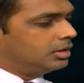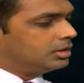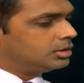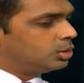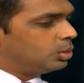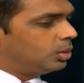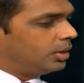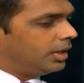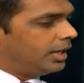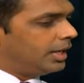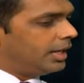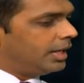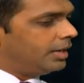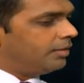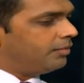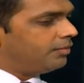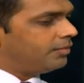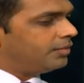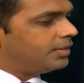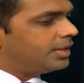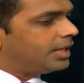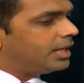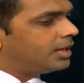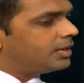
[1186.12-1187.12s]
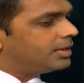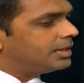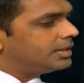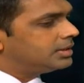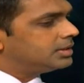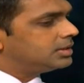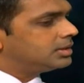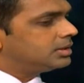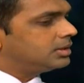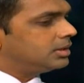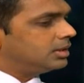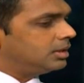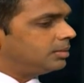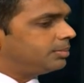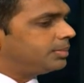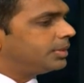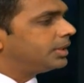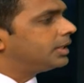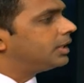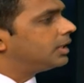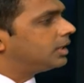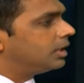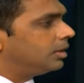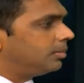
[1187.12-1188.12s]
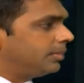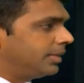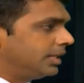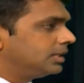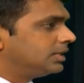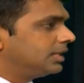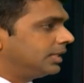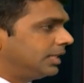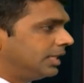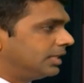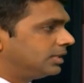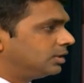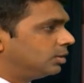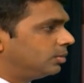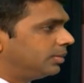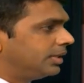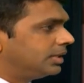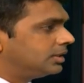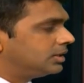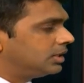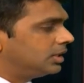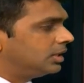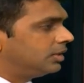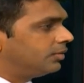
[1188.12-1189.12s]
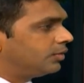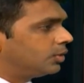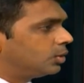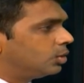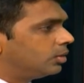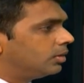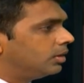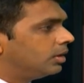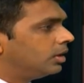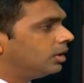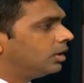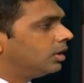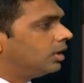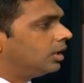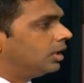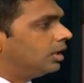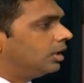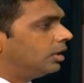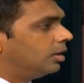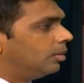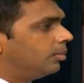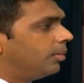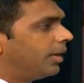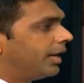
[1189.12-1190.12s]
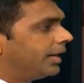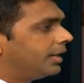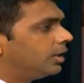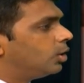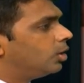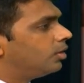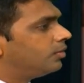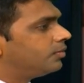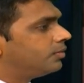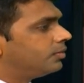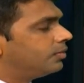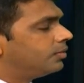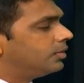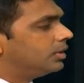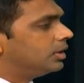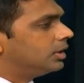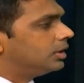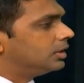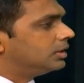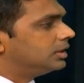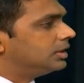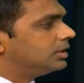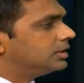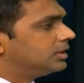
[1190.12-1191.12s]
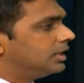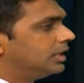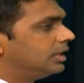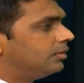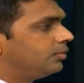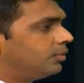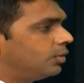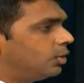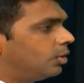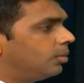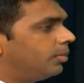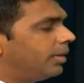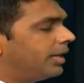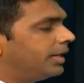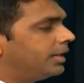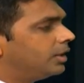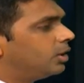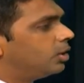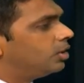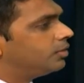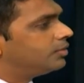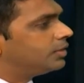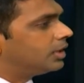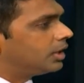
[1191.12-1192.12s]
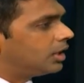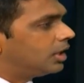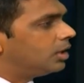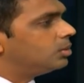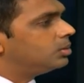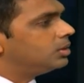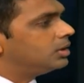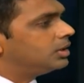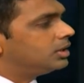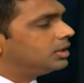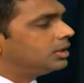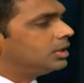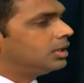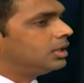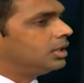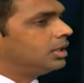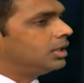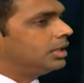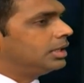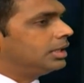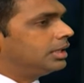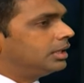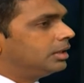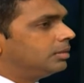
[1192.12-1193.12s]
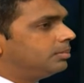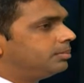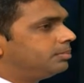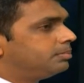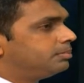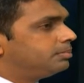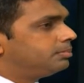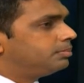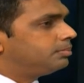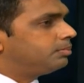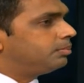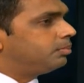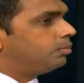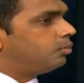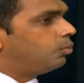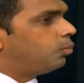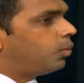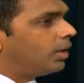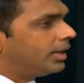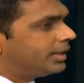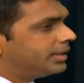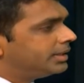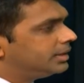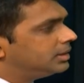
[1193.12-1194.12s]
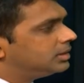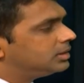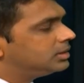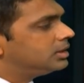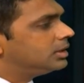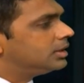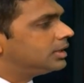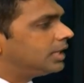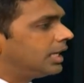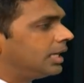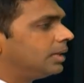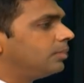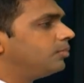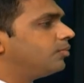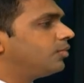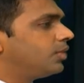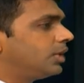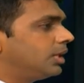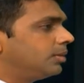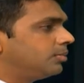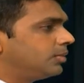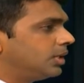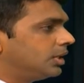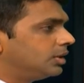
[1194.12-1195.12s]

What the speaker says: So if there is a particular medicine, as you mentioned, if you could bite off the shelf or bite off the counter, what is the time frame